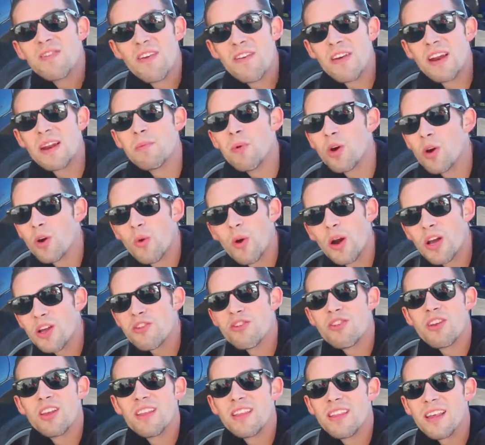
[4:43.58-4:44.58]
So if you have any more
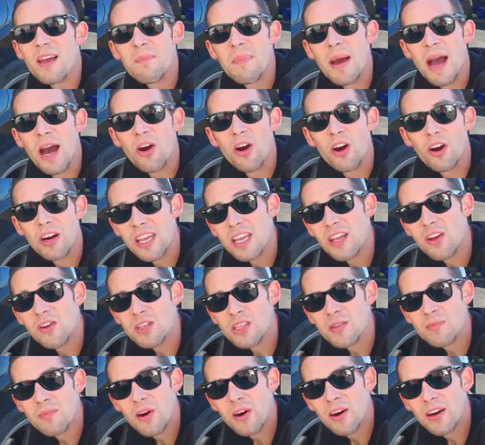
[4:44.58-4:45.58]
questions about our
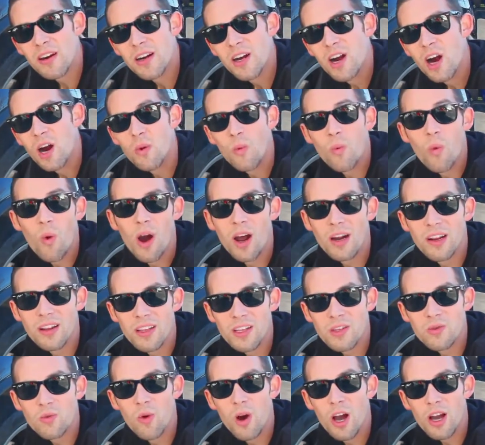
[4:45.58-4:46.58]
EcoSmart, our
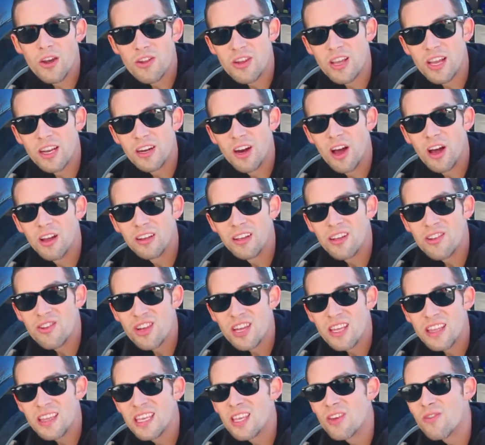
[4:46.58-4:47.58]
Waterless wash
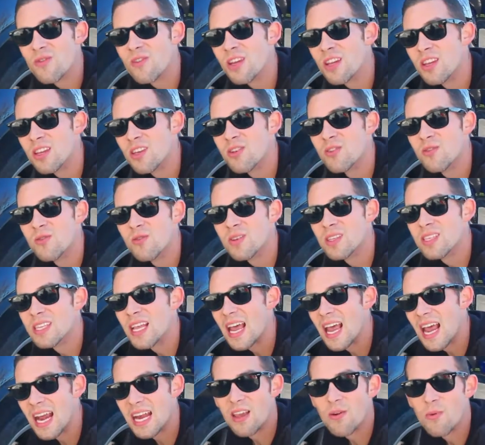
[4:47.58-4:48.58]
technology that you can use
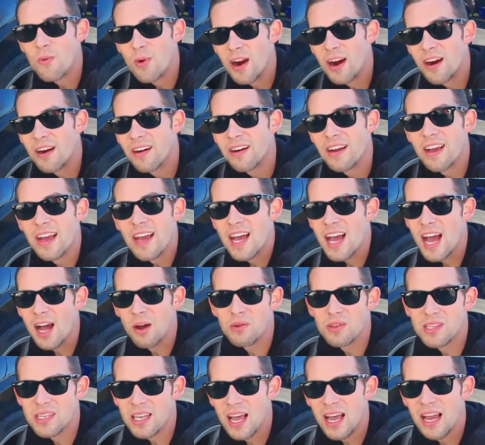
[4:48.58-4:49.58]
anywhere,
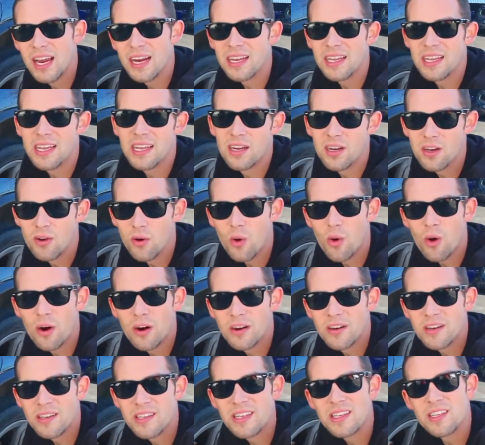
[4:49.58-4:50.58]
outside,
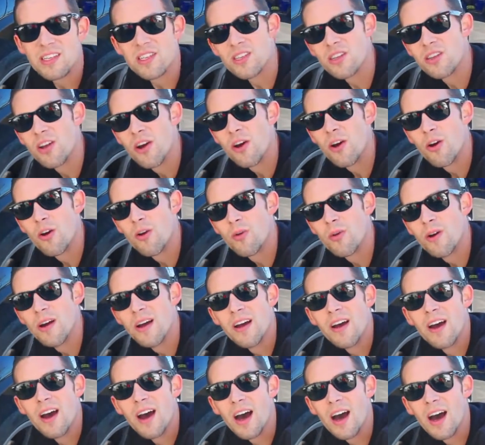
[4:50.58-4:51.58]
indoors, in snow,
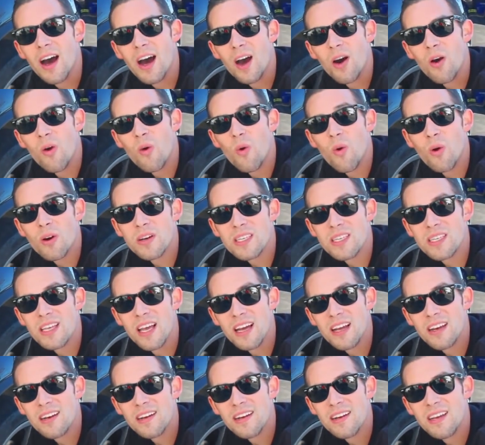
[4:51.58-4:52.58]
or
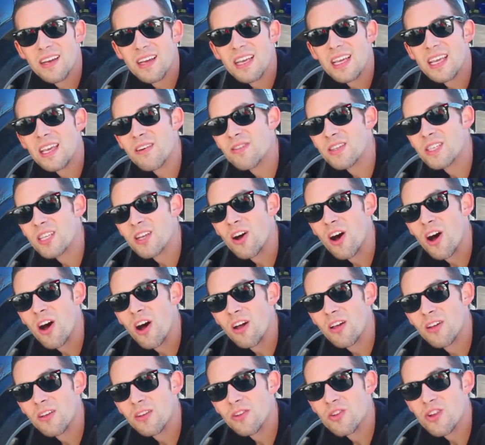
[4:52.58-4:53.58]
sun, give us a
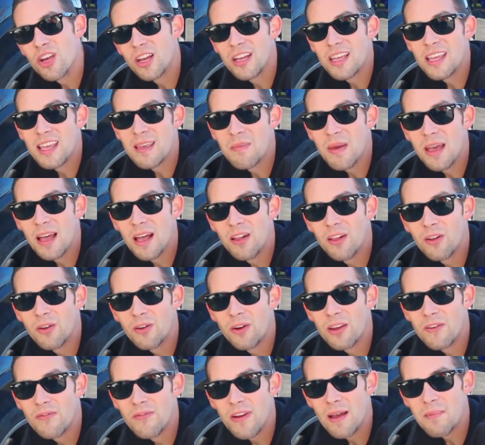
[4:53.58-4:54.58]
call, check an email,
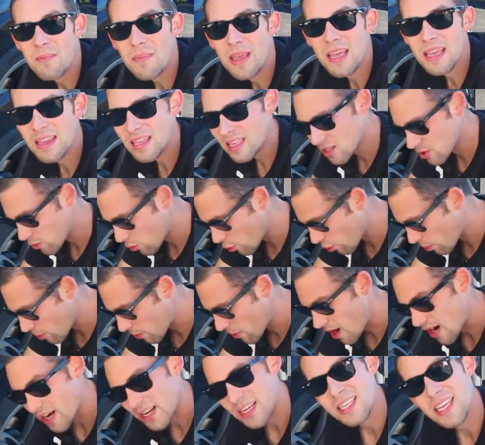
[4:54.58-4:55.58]
or you can find me and these cool
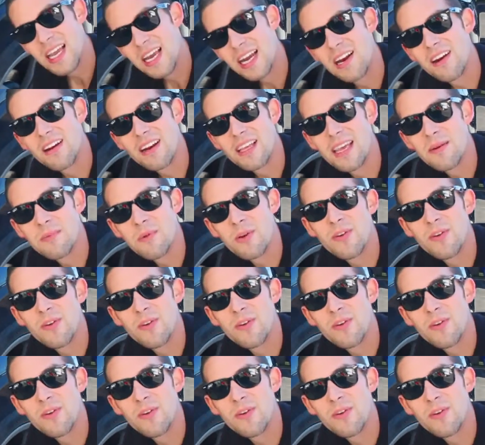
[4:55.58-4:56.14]
products hanging out at